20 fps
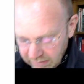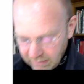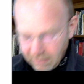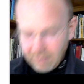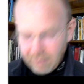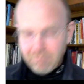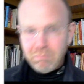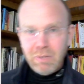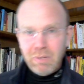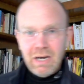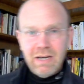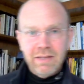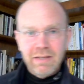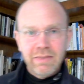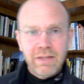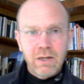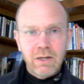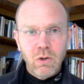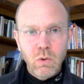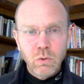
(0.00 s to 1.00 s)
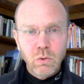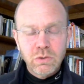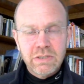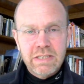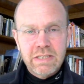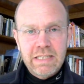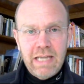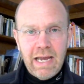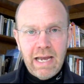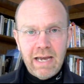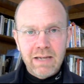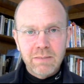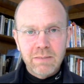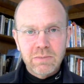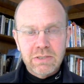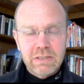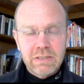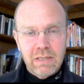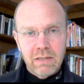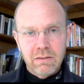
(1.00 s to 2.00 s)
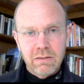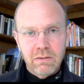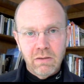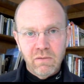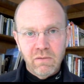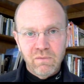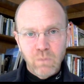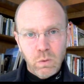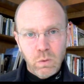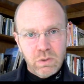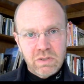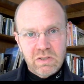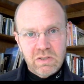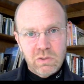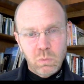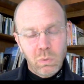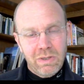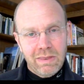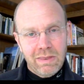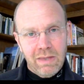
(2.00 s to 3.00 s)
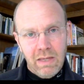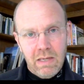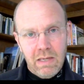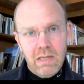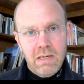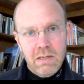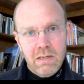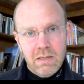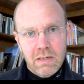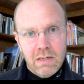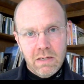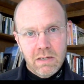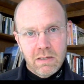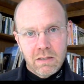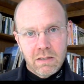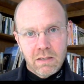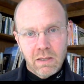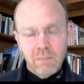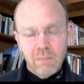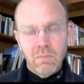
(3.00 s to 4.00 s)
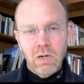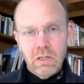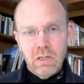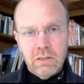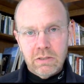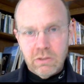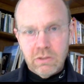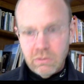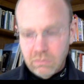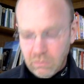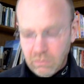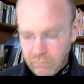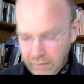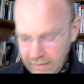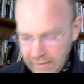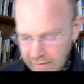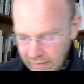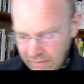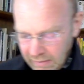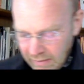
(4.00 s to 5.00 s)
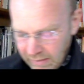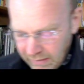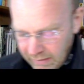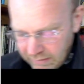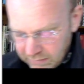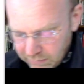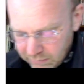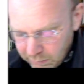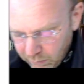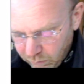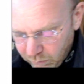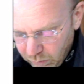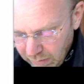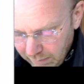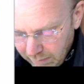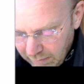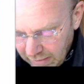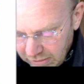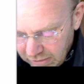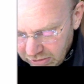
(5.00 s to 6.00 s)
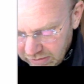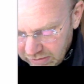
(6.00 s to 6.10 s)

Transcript: the bond that holds the atoms together, the forces within the molecule, right? And so if we imagine,